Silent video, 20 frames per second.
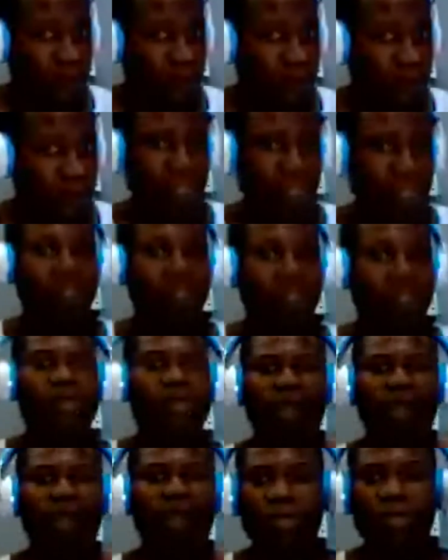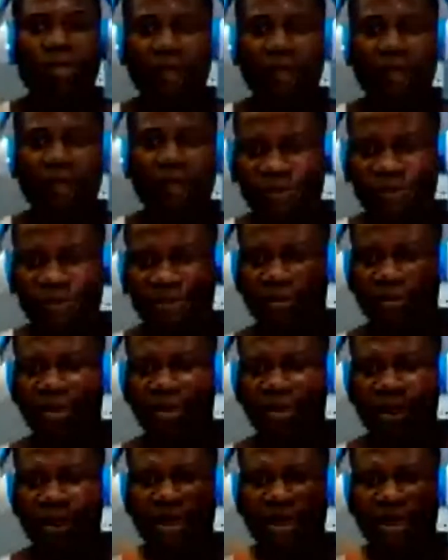risks. But
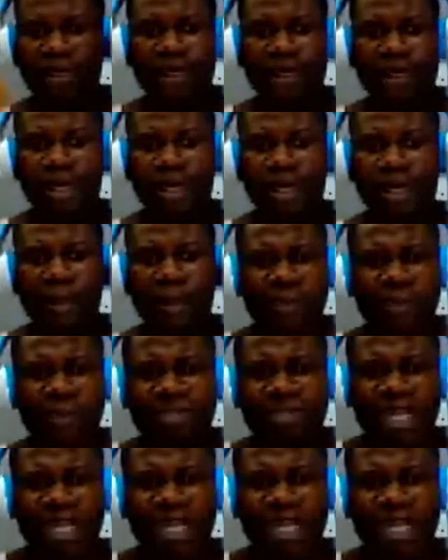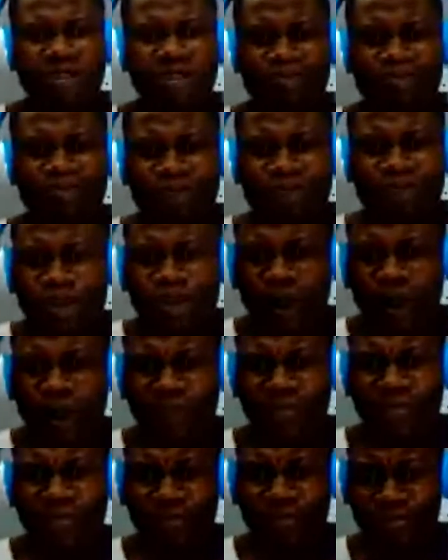people tend to
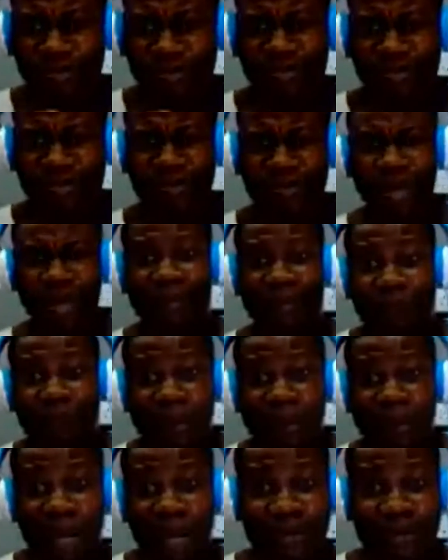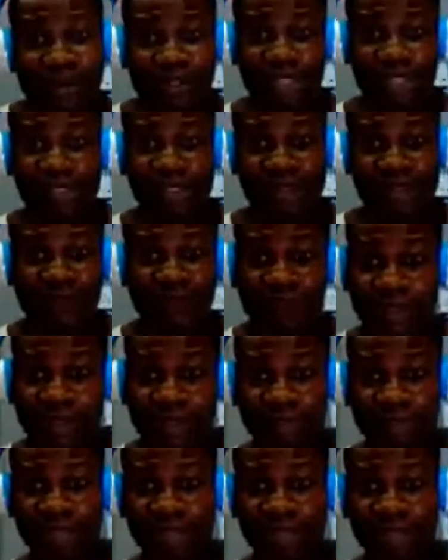build up abnormal risks
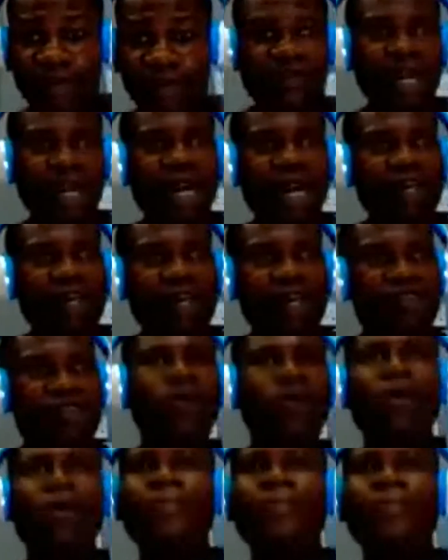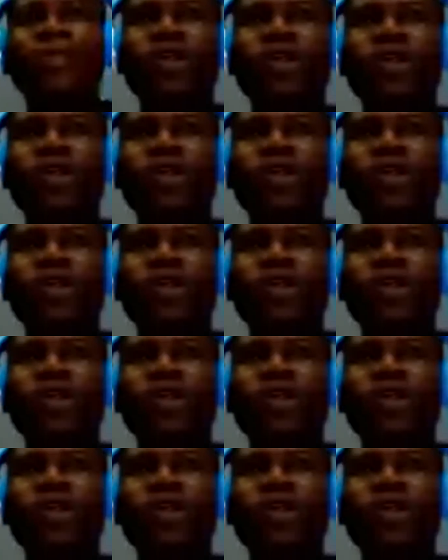for themselves. How can someone,